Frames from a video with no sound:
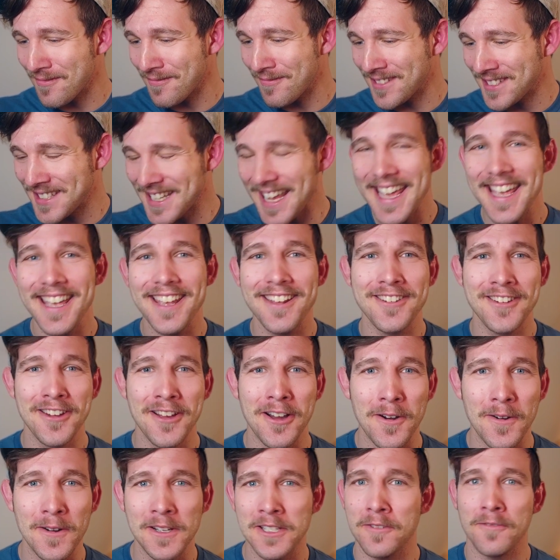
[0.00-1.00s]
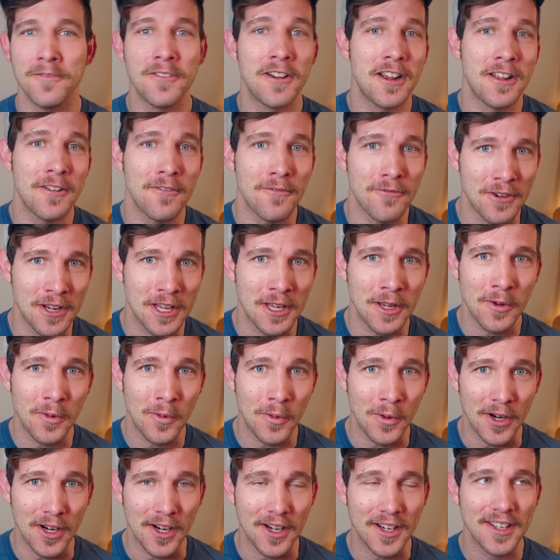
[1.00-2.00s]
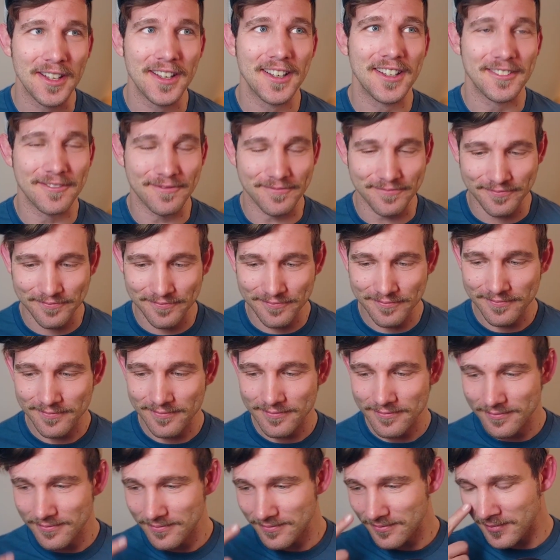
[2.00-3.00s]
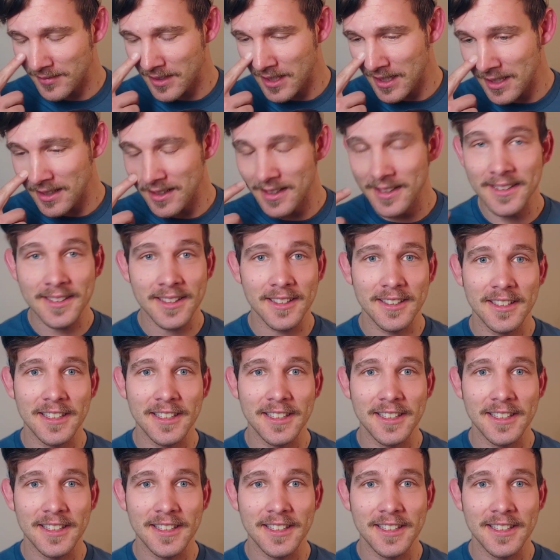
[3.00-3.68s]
saying no is a very freeing word. For